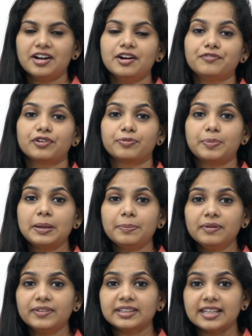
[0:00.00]
For
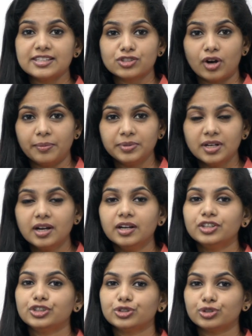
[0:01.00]
people with insomnia,
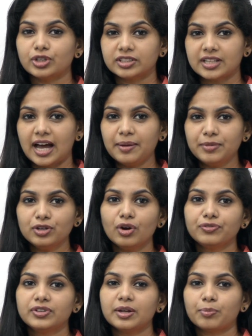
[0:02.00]
due to the timing
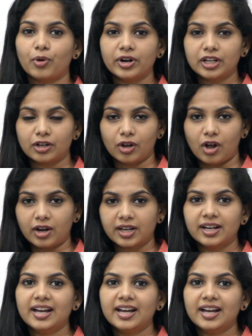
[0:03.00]
of their body clock,